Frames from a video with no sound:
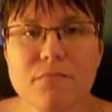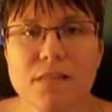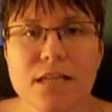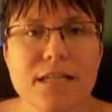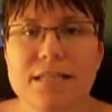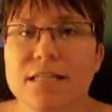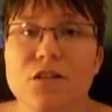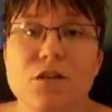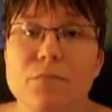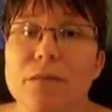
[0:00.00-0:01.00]
And he
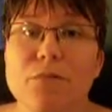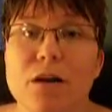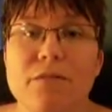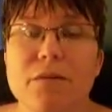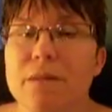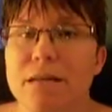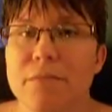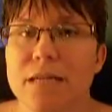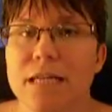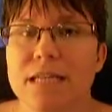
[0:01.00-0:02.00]
said, no, ma'am, you haven't met
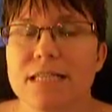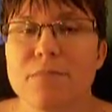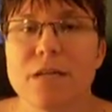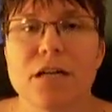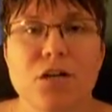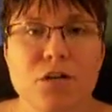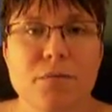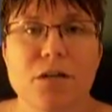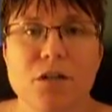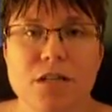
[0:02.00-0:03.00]
me. He said, but I heard
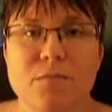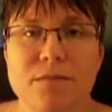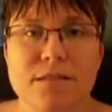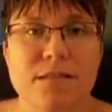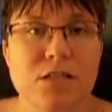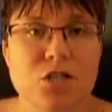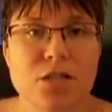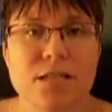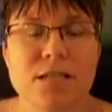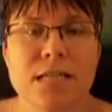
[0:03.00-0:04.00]
about your husband's
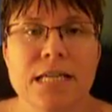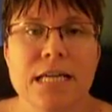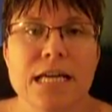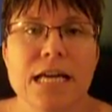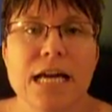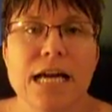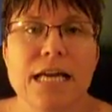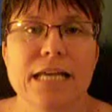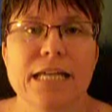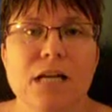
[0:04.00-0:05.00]
condition,
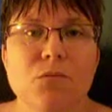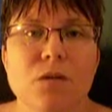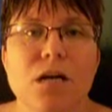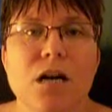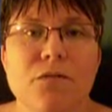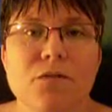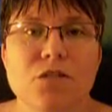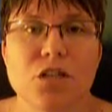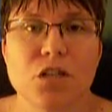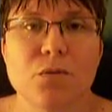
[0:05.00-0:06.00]
and I want to offer
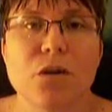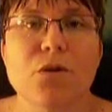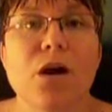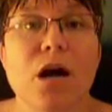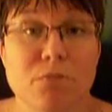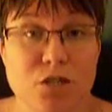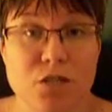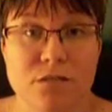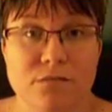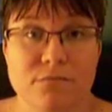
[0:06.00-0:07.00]
to you another option.